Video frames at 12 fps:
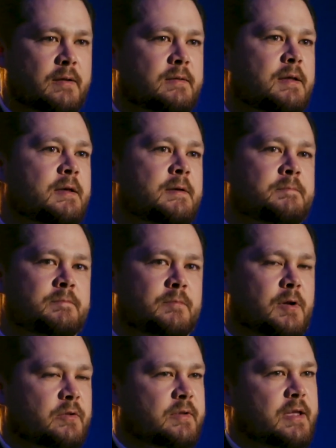
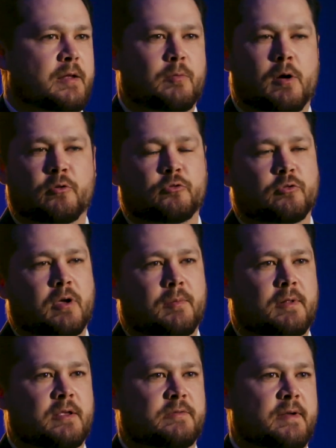When I was a kid, we always used to come
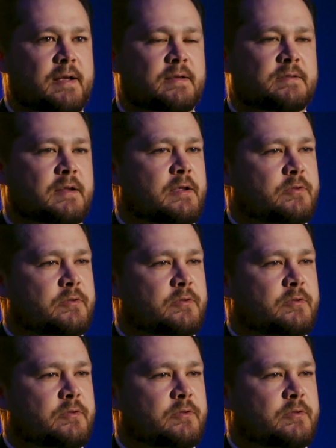to Las Vegas, and I